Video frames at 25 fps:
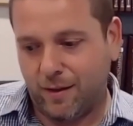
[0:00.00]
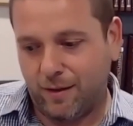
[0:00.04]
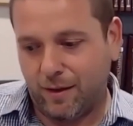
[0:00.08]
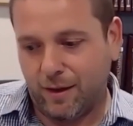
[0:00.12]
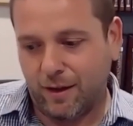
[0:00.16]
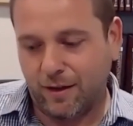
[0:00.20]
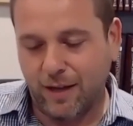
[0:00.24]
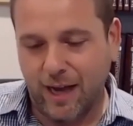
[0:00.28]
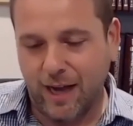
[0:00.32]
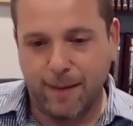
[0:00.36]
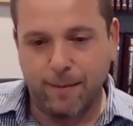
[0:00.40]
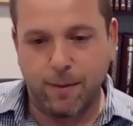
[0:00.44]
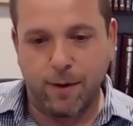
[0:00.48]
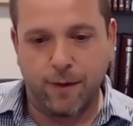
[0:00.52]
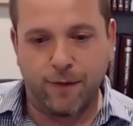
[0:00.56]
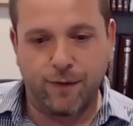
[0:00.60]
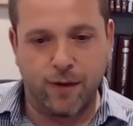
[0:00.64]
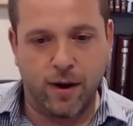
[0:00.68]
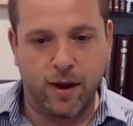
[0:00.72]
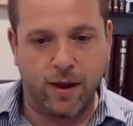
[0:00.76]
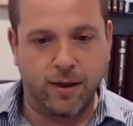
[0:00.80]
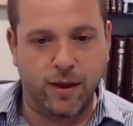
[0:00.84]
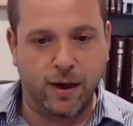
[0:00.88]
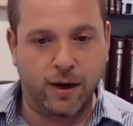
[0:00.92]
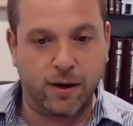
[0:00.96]
time of
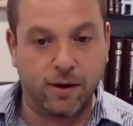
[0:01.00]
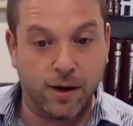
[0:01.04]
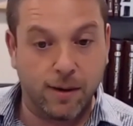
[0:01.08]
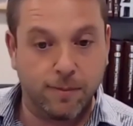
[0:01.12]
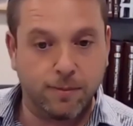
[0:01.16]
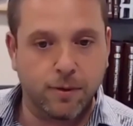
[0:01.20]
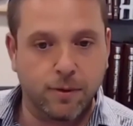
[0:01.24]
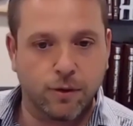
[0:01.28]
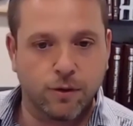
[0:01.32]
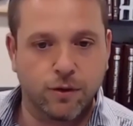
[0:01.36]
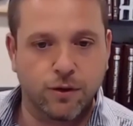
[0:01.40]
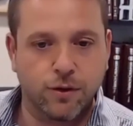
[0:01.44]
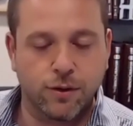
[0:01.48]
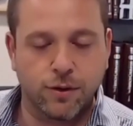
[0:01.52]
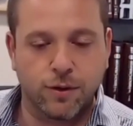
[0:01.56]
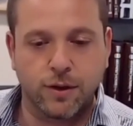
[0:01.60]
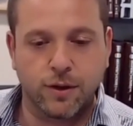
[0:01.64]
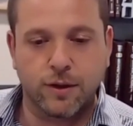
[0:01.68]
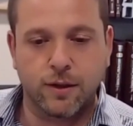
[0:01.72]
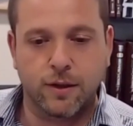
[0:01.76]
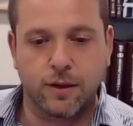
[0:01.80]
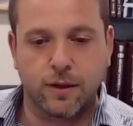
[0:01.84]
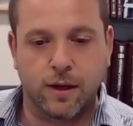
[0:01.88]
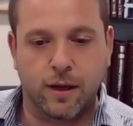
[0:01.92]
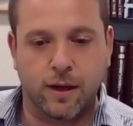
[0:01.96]
the crypto
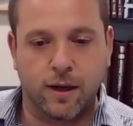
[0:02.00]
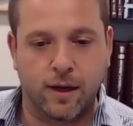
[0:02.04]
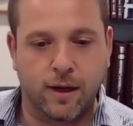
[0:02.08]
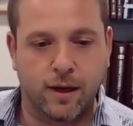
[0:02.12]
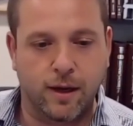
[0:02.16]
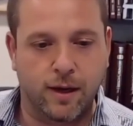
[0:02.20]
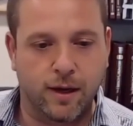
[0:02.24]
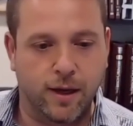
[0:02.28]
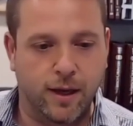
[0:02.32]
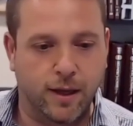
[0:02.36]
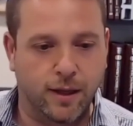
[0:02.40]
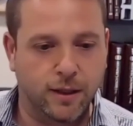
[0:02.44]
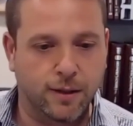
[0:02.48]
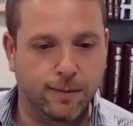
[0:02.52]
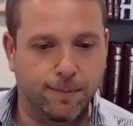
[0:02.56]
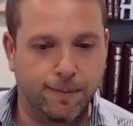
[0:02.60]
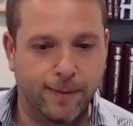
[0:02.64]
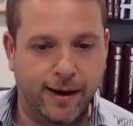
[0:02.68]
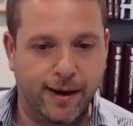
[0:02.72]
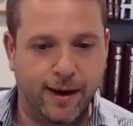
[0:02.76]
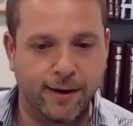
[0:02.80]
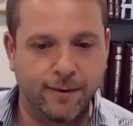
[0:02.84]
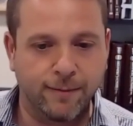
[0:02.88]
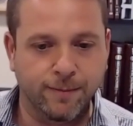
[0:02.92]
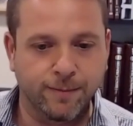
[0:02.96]
Jews in
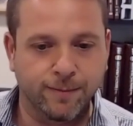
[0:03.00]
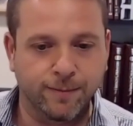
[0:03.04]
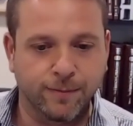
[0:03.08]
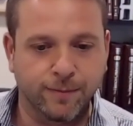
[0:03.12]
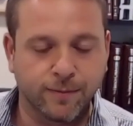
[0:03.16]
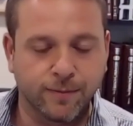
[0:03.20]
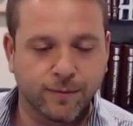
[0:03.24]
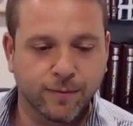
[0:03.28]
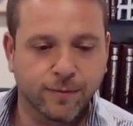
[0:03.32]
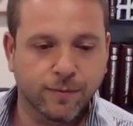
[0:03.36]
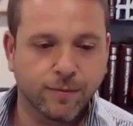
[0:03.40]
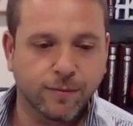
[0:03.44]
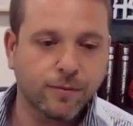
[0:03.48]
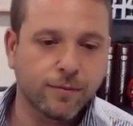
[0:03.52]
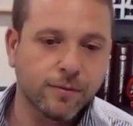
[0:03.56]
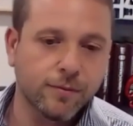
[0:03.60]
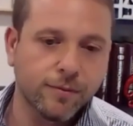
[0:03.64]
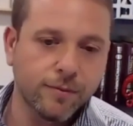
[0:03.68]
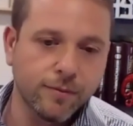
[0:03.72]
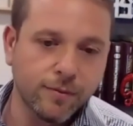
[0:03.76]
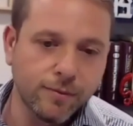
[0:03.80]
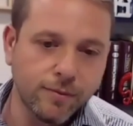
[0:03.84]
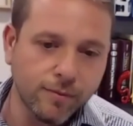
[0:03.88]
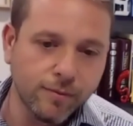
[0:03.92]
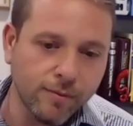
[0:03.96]
Spain,
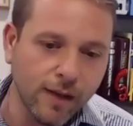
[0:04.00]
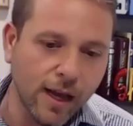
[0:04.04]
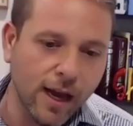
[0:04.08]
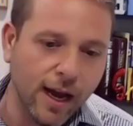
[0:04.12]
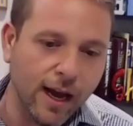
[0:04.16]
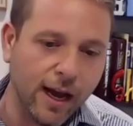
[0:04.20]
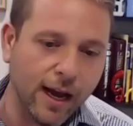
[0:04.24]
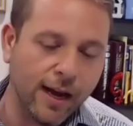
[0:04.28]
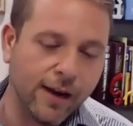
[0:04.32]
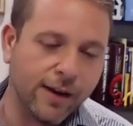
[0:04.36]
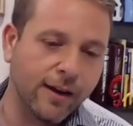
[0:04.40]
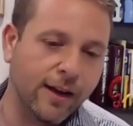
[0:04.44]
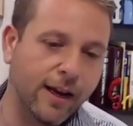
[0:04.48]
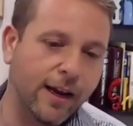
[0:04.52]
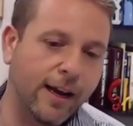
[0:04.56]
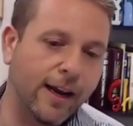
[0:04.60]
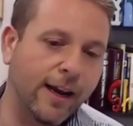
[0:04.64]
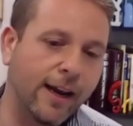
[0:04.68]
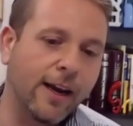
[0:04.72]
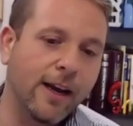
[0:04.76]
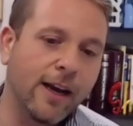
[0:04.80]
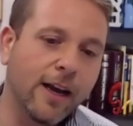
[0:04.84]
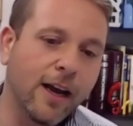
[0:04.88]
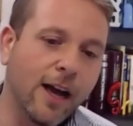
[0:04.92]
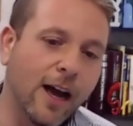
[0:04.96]

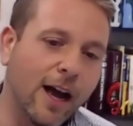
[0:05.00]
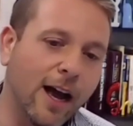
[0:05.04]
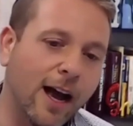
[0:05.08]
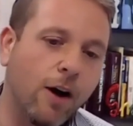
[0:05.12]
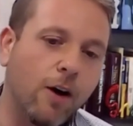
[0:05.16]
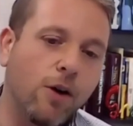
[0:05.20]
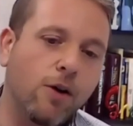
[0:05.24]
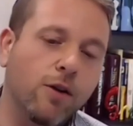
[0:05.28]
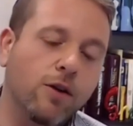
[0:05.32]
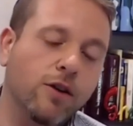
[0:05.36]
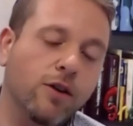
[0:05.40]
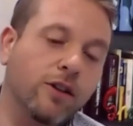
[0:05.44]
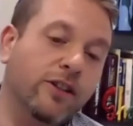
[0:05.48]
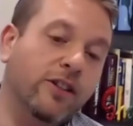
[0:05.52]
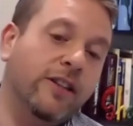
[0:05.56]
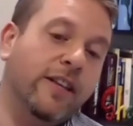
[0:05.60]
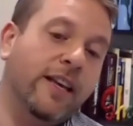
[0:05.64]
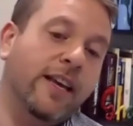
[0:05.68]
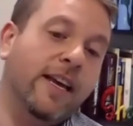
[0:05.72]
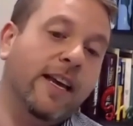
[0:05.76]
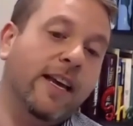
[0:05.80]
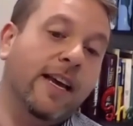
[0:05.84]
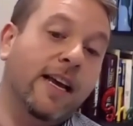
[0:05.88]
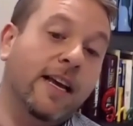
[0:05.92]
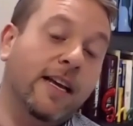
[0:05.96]
and how
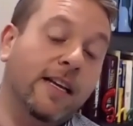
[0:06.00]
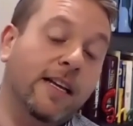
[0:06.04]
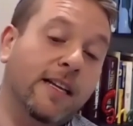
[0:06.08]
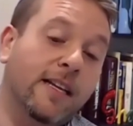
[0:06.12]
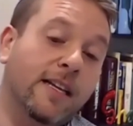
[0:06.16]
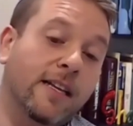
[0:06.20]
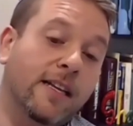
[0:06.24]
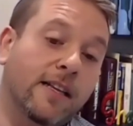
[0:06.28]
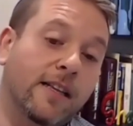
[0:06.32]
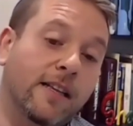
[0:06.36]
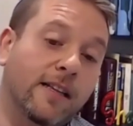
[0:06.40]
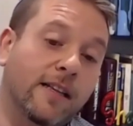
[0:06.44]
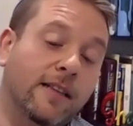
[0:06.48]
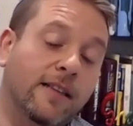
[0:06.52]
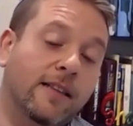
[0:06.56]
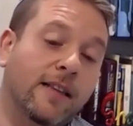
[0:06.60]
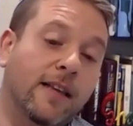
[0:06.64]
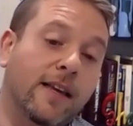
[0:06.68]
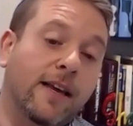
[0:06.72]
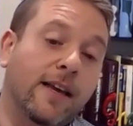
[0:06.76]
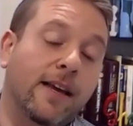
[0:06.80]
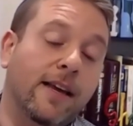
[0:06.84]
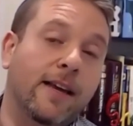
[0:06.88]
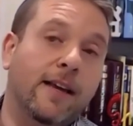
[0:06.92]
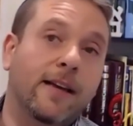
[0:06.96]
the
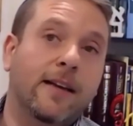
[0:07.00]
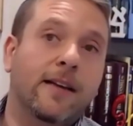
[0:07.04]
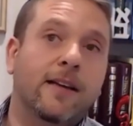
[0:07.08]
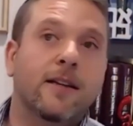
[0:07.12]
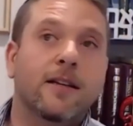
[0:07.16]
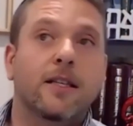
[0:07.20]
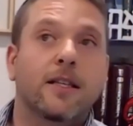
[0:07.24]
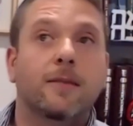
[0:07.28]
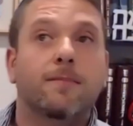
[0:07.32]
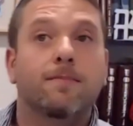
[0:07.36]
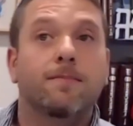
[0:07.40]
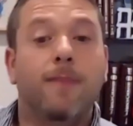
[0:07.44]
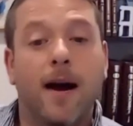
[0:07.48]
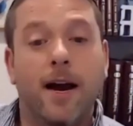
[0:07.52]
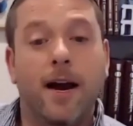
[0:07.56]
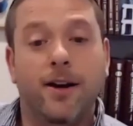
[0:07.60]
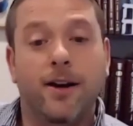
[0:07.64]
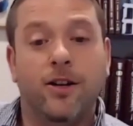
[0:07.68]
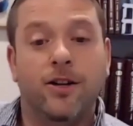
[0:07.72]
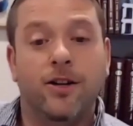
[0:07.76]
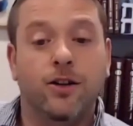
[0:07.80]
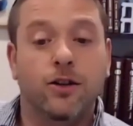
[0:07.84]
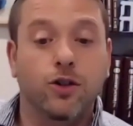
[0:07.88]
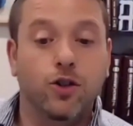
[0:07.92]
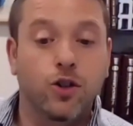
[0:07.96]

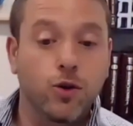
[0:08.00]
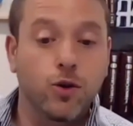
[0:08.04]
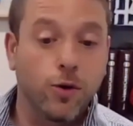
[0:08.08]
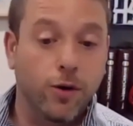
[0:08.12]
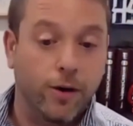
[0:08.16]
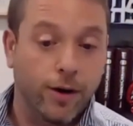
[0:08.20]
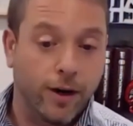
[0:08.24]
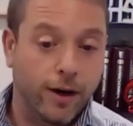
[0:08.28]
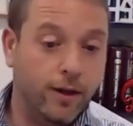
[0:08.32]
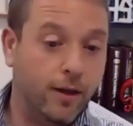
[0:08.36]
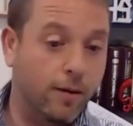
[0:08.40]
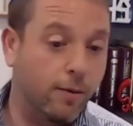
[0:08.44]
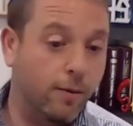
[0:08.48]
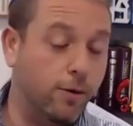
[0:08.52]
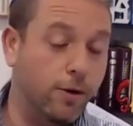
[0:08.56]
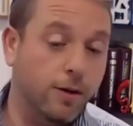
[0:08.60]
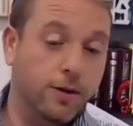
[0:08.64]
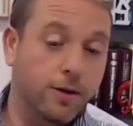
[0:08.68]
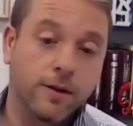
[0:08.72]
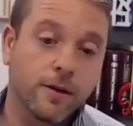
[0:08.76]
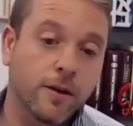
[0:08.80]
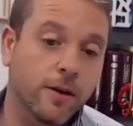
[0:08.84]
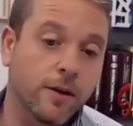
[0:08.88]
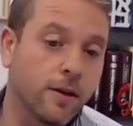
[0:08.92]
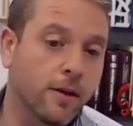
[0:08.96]
Spanish Jewry, that
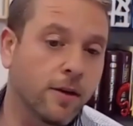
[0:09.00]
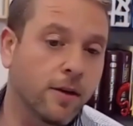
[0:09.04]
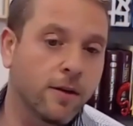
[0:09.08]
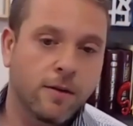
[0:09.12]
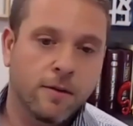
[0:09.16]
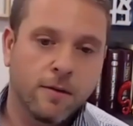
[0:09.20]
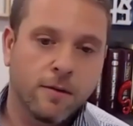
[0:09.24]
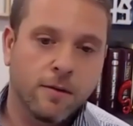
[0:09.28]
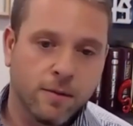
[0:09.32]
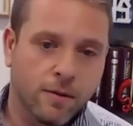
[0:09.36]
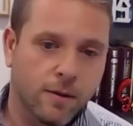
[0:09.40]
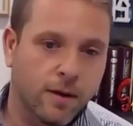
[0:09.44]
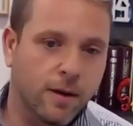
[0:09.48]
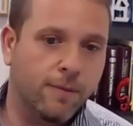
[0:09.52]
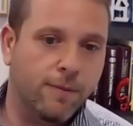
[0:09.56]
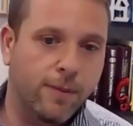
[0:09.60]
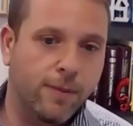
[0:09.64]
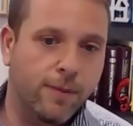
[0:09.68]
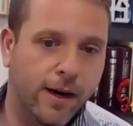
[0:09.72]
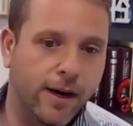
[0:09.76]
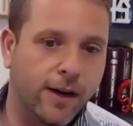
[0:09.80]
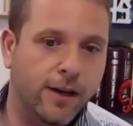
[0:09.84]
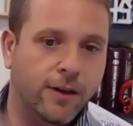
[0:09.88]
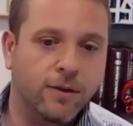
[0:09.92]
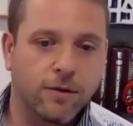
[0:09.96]
was a
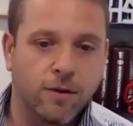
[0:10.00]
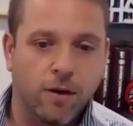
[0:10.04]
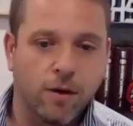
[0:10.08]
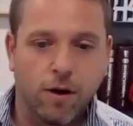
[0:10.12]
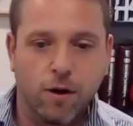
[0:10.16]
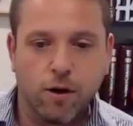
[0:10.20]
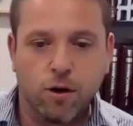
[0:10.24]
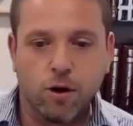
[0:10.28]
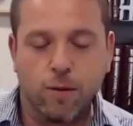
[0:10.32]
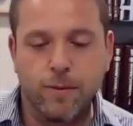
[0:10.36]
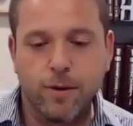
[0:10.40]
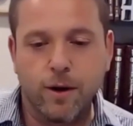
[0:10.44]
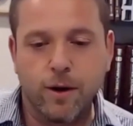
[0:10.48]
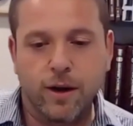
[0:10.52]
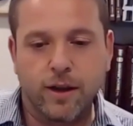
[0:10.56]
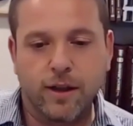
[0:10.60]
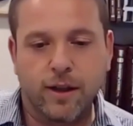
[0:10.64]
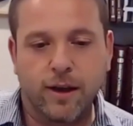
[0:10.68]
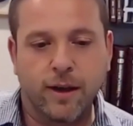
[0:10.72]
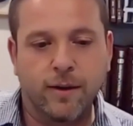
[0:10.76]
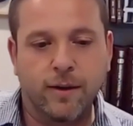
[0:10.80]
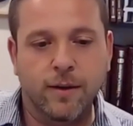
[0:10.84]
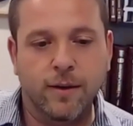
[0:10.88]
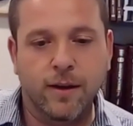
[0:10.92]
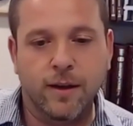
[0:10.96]
very strong
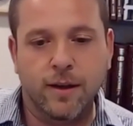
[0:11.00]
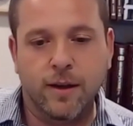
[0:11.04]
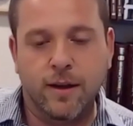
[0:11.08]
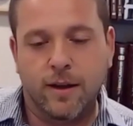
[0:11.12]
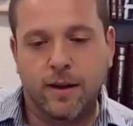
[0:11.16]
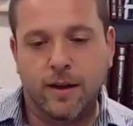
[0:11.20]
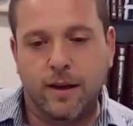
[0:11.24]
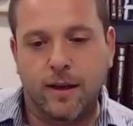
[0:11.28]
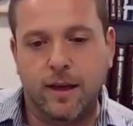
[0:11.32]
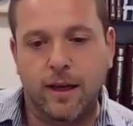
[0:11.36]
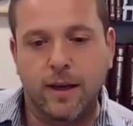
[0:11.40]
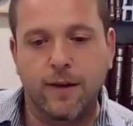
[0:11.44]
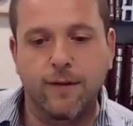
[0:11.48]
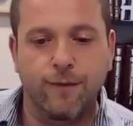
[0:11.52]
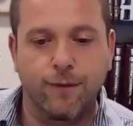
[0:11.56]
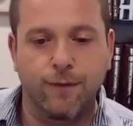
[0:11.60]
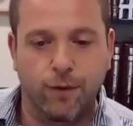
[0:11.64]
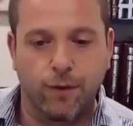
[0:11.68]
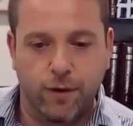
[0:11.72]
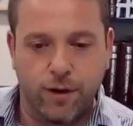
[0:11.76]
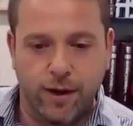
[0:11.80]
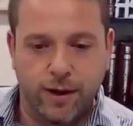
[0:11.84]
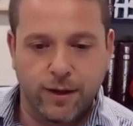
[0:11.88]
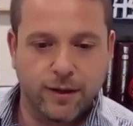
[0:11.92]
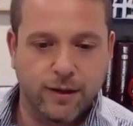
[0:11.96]
community,
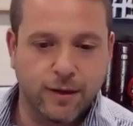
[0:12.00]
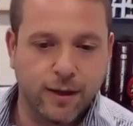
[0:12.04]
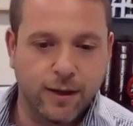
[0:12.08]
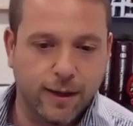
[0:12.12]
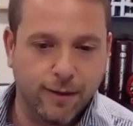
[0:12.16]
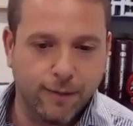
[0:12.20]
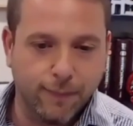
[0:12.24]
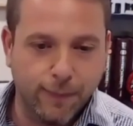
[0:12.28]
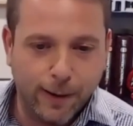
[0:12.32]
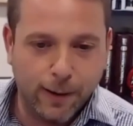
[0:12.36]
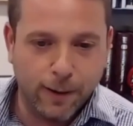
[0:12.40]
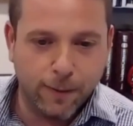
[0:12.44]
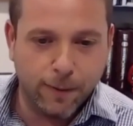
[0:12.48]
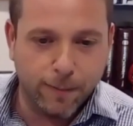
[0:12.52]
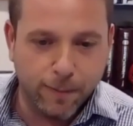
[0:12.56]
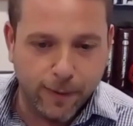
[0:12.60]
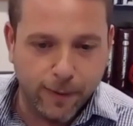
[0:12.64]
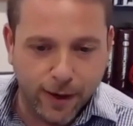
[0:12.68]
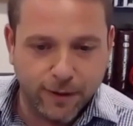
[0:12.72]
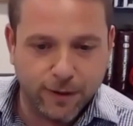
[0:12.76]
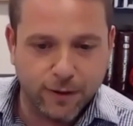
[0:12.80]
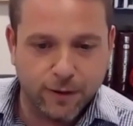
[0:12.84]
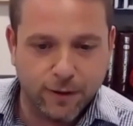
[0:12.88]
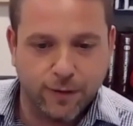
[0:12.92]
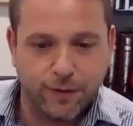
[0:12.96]
influenced the
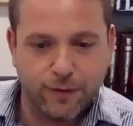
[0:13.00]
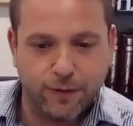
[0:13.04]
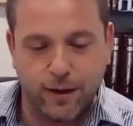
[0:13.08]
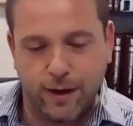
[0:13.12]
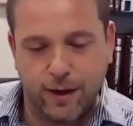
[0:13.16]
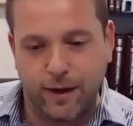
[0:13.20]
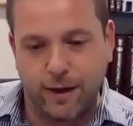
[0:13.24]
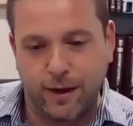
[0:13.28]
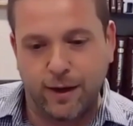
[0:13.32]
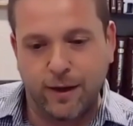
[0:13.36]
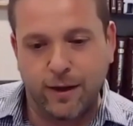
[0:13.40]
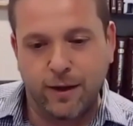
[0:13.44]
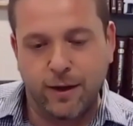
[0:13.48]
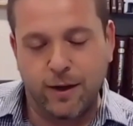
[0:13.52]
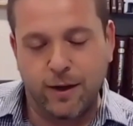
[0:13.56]
development of the